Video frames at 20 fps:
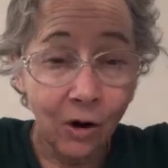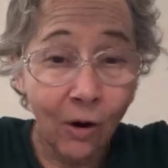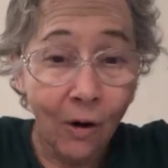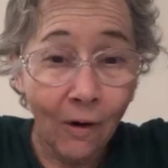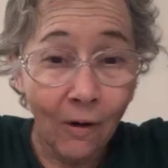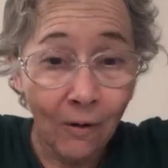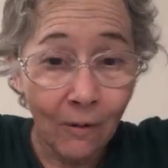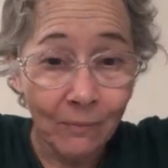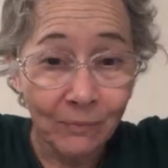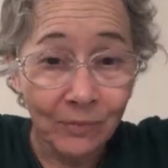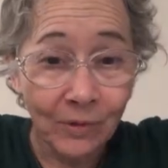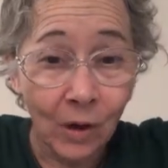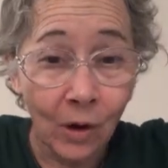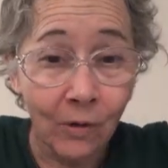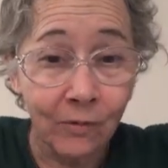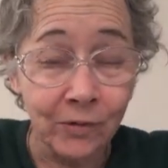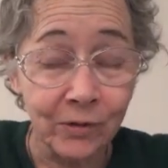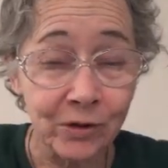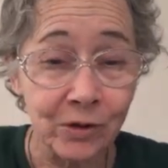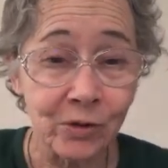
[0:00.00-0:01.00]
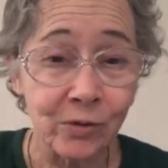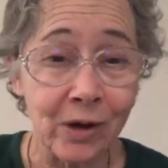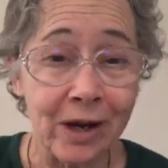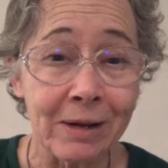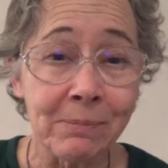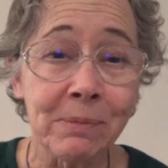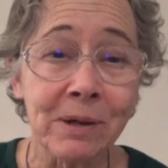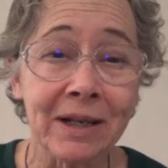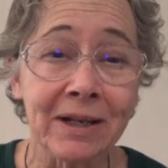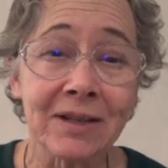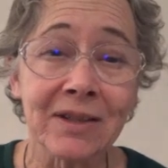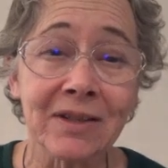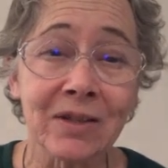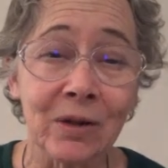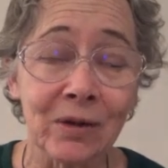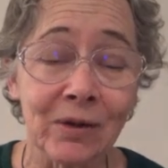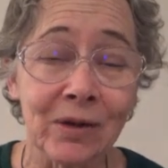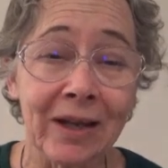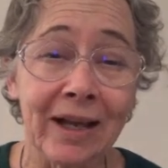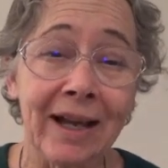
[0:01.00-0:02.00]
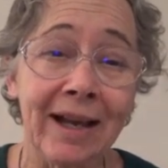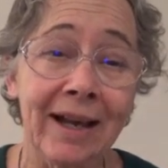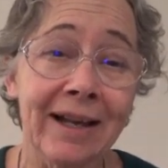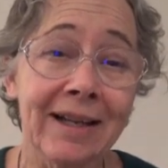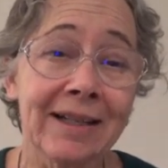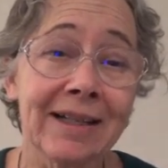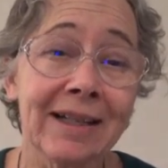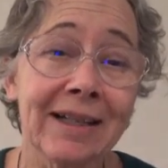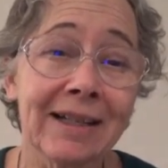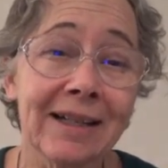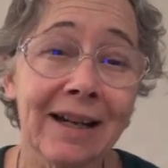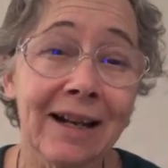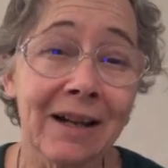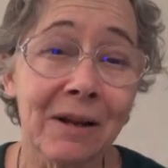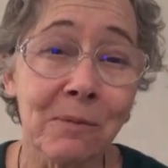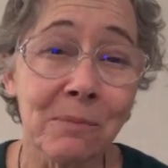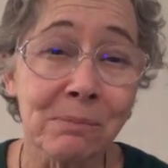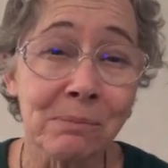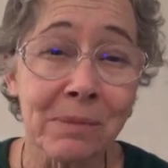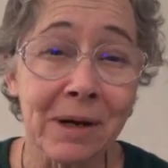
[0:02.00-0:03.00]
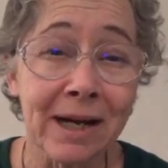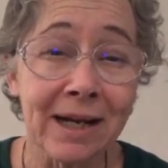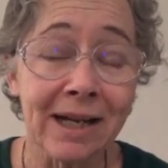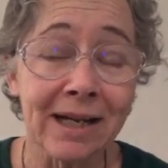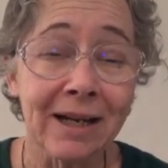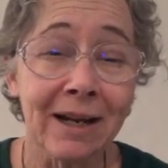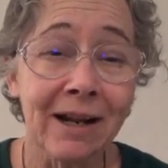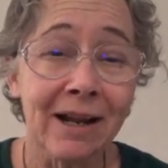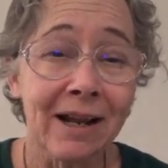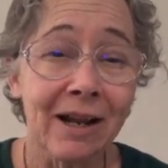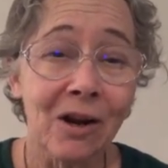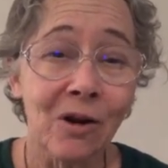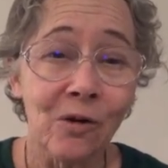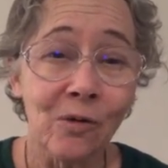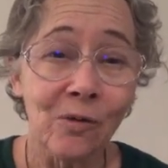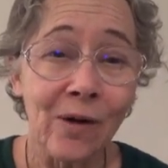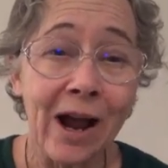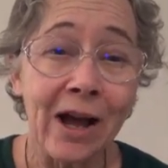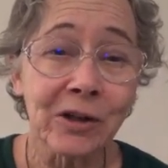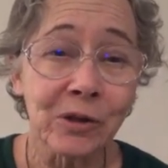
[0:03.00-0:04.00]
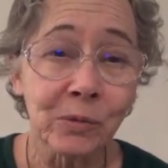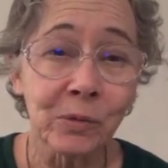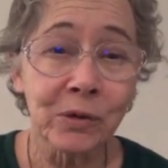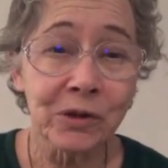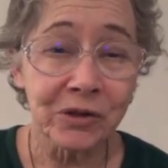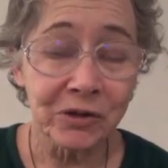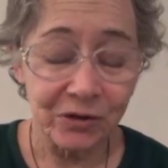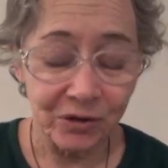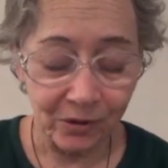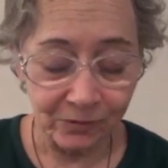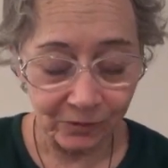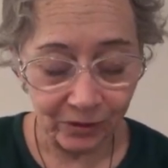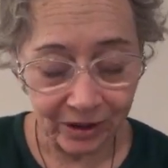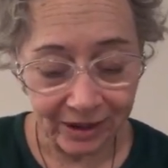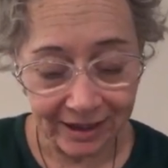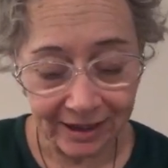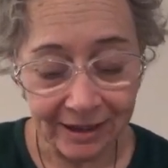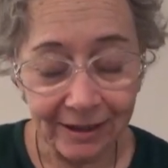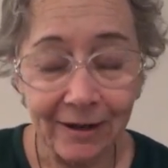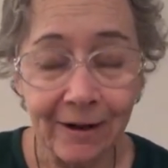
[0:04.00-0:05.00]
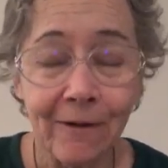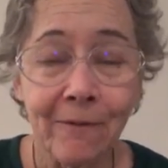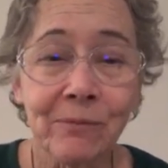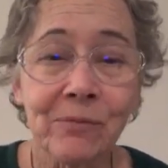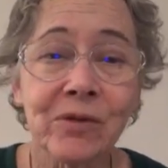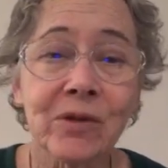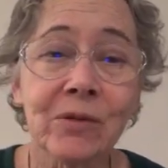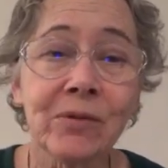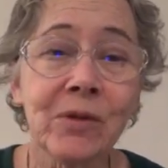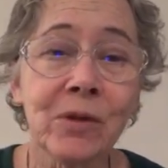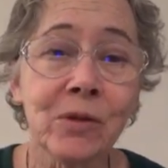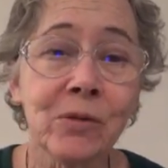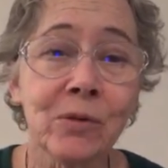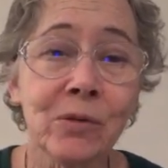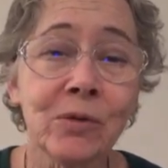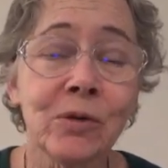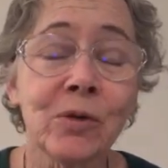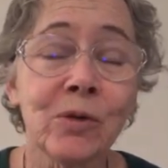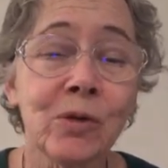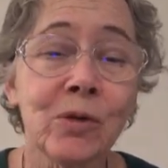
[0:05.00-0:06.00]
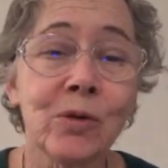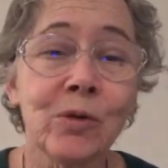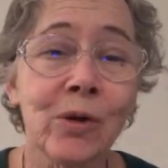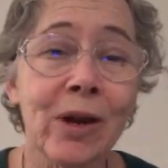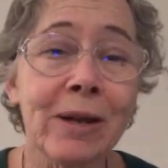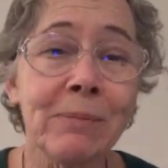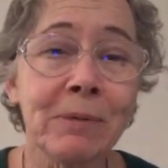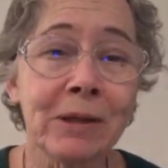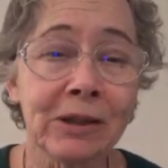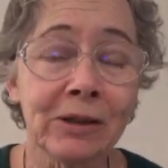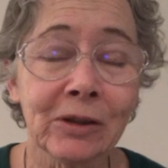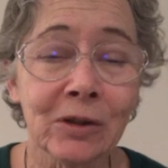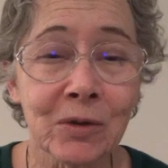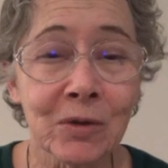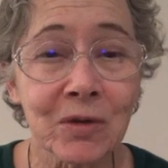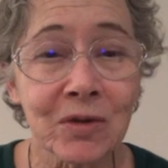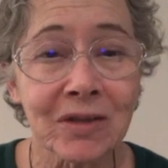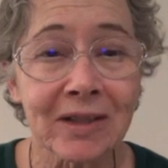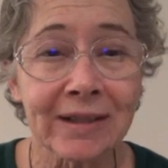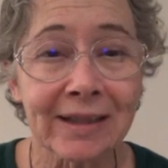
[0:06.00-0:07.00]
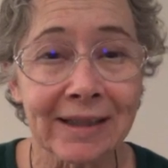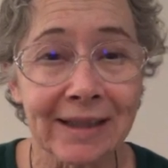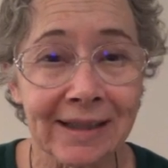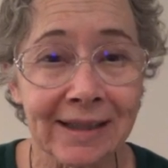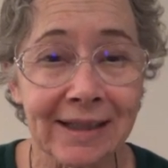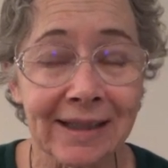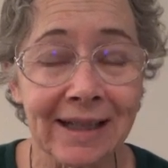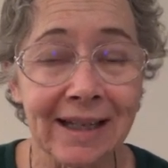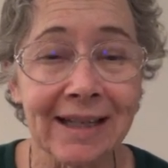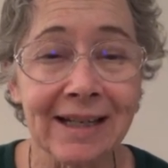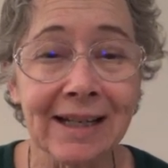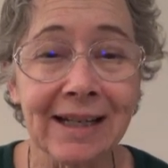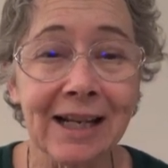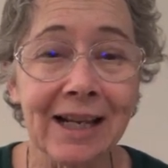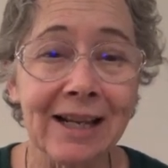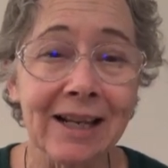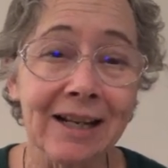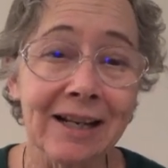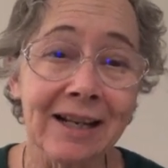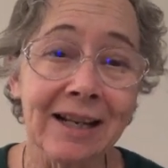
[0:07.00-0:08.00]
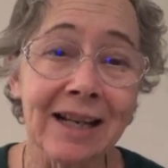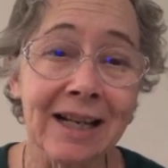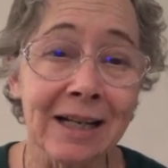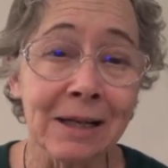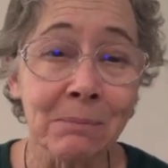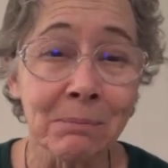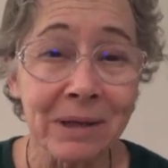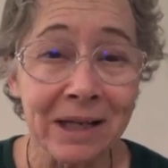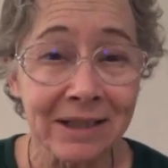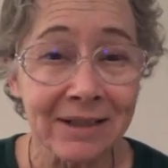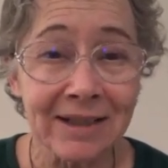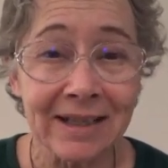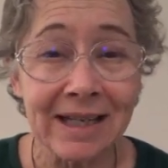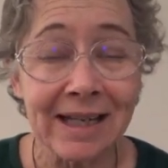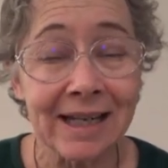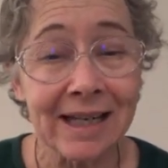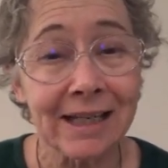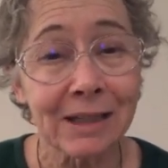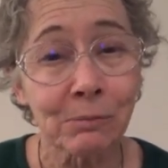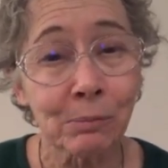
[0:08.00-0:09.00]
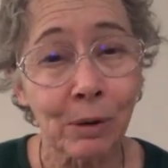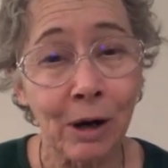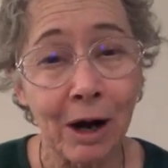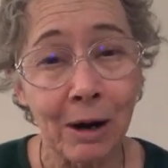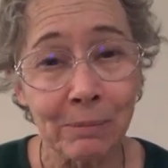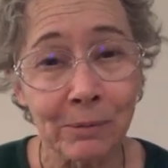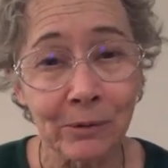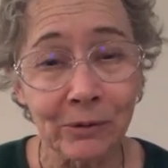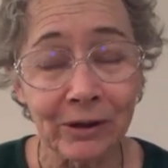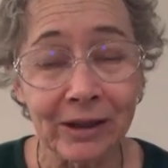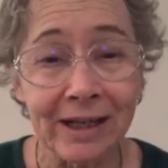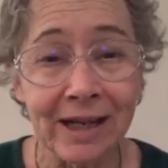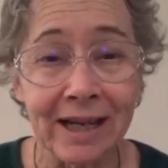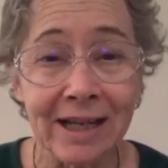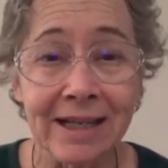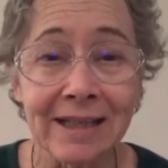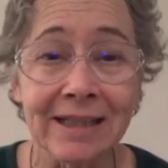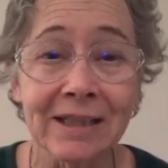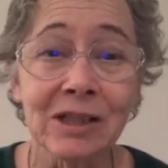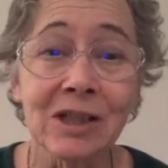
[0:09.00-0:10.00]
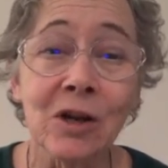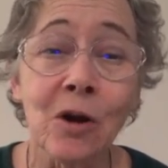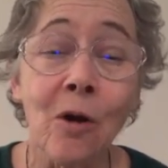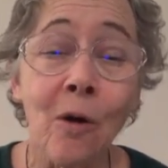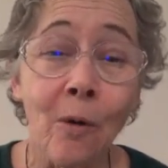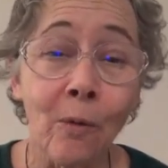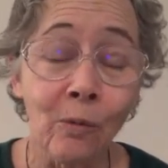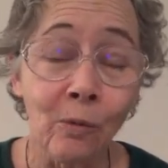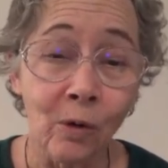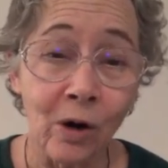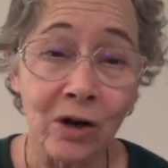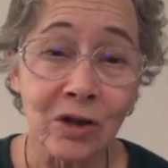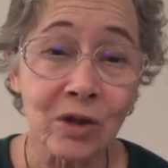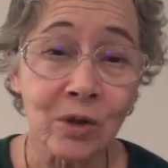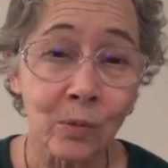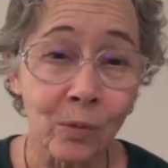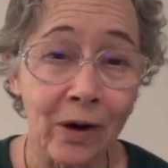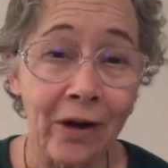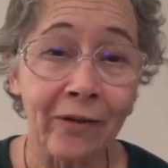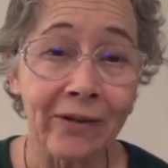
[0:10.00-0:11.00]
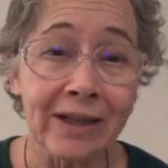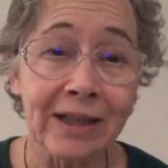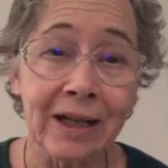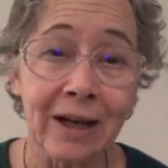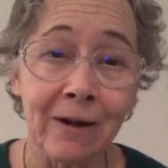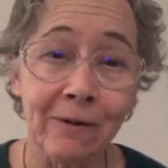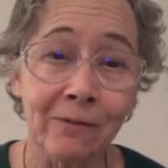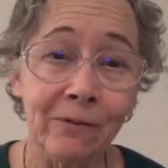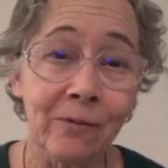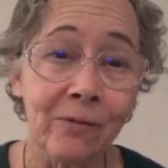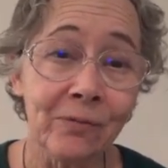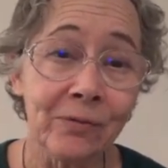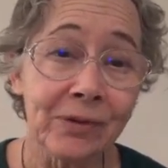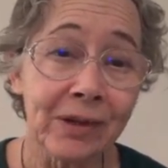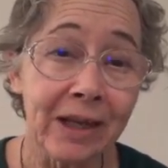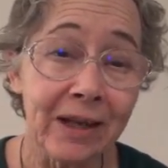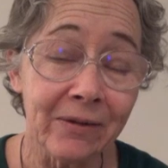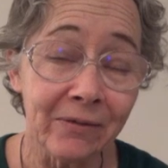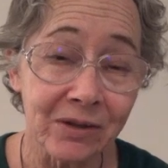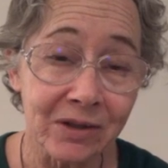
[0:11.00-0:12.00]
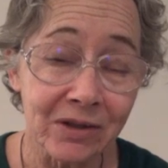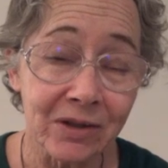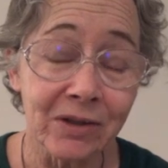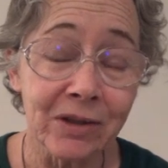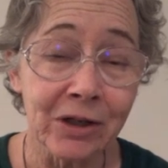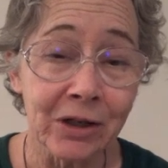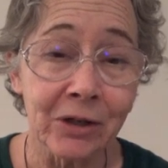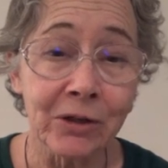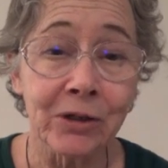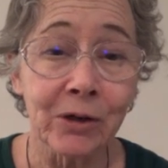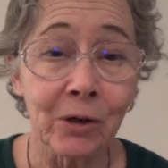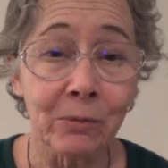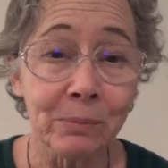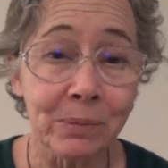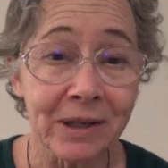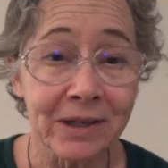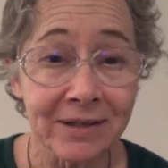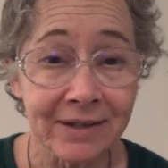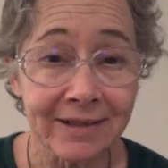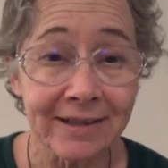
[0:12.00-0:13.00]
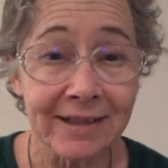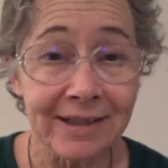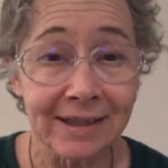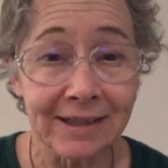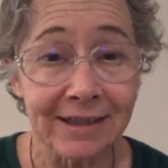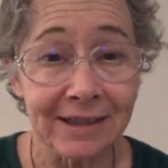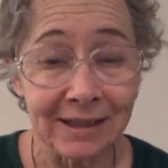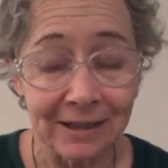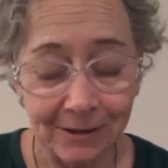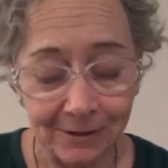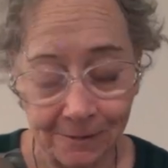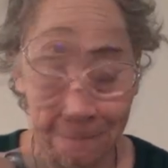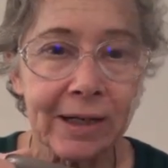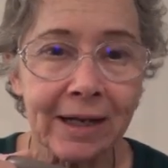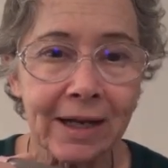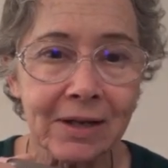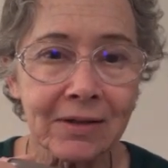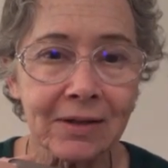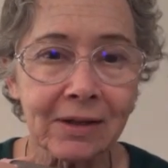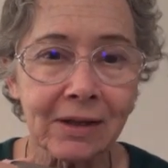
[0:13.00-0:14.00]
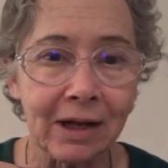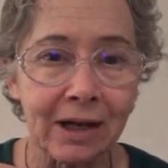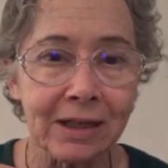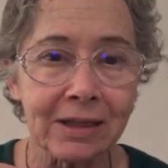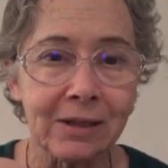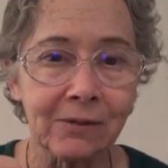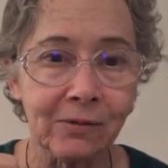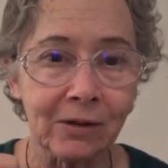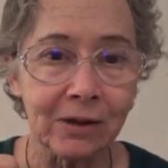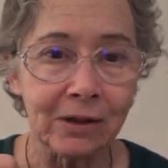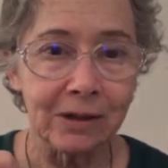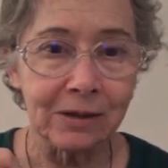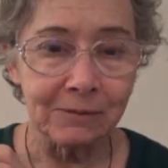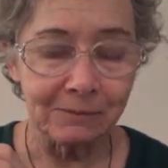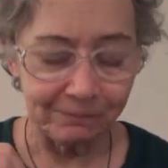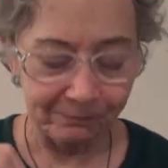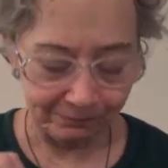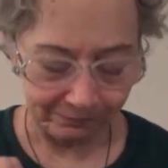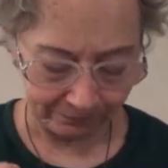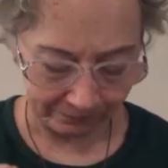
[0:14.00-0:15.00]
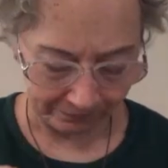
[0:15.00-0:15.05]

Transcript: over the draping so that my router wouldn't overheat. So if you drape it loosely, it emits heat properly and works well enough if it's near your PC. It has a kind of a